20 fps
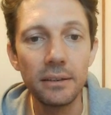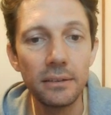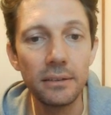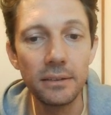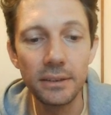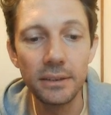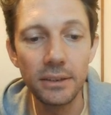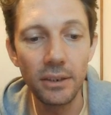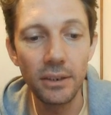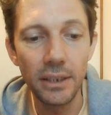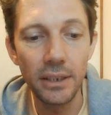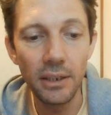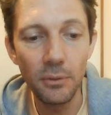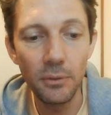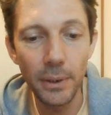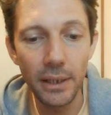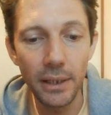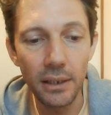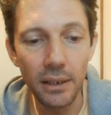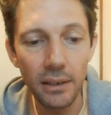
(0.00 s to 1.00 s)
so here
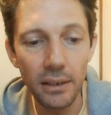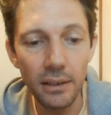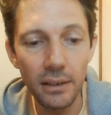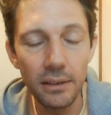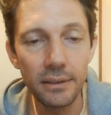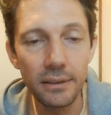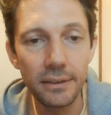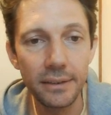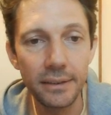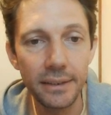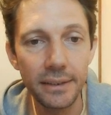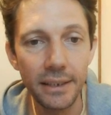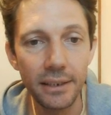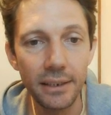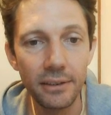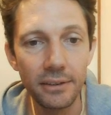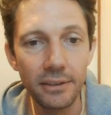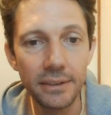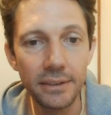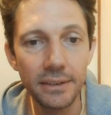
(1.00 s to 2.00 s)
we are.
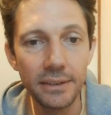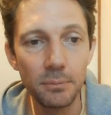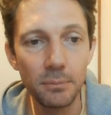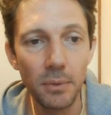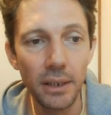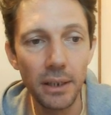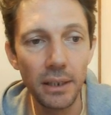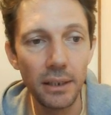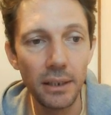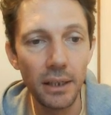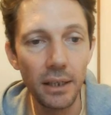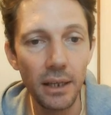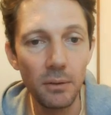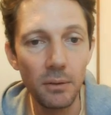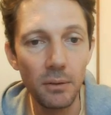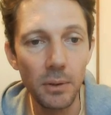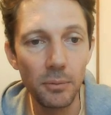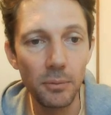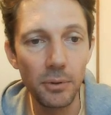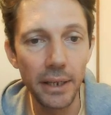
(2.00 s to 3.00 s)
Here is my
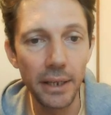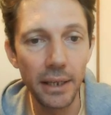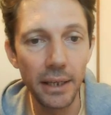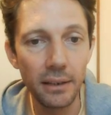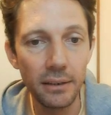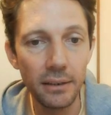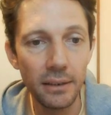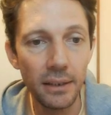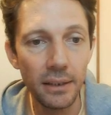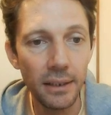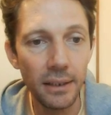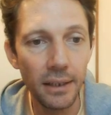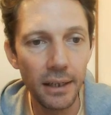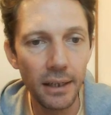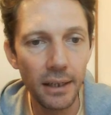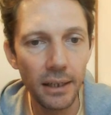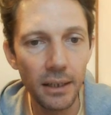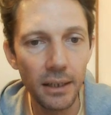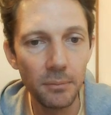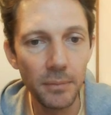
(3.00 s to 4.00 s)
Aweber account.
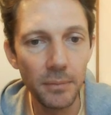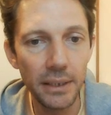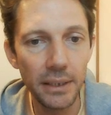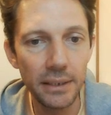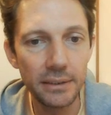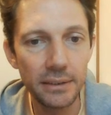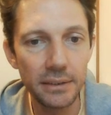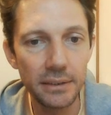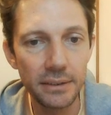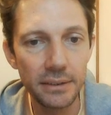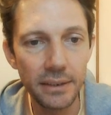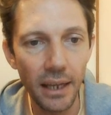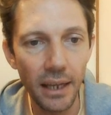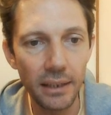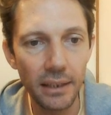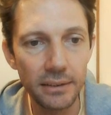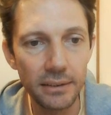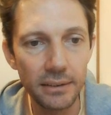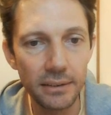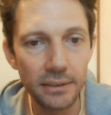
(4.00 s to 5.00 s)
These
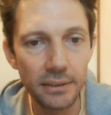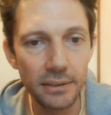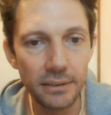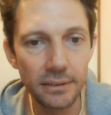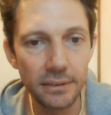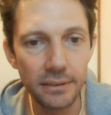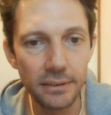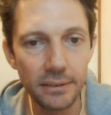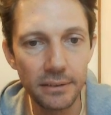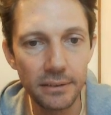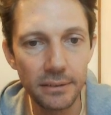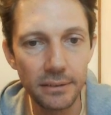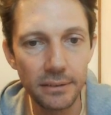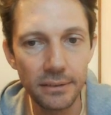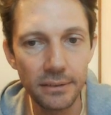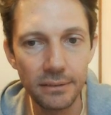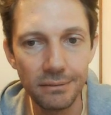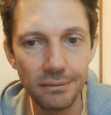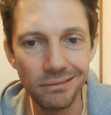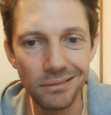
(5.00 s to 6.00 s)

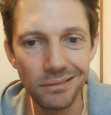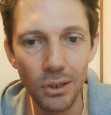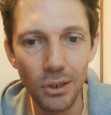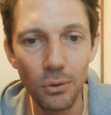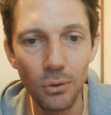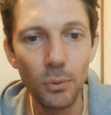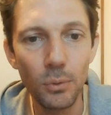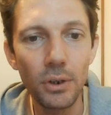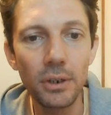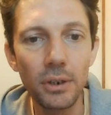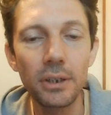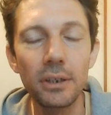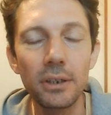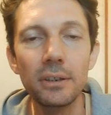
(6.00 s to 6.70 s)
stats don't work